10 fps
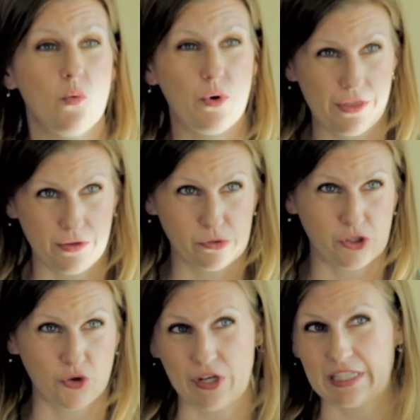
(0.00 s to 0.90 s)
with those
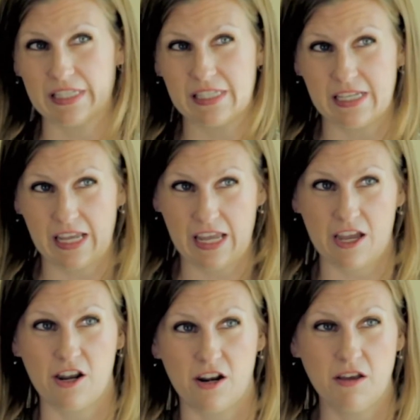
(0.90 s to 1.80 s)
joints
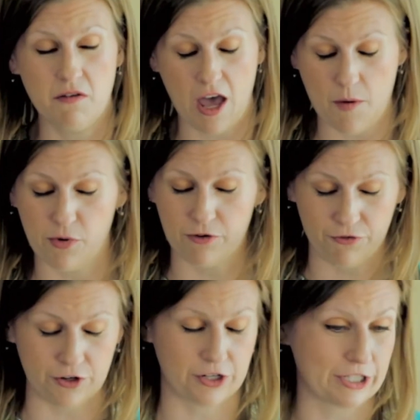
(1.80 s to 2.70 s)
in
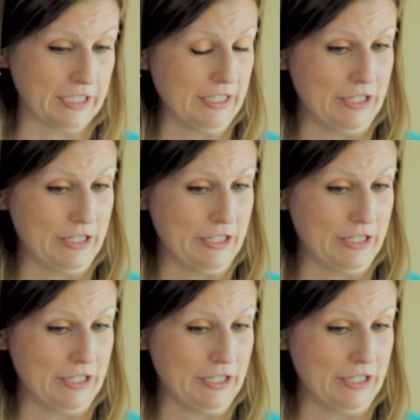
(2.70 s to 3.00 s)
preferred,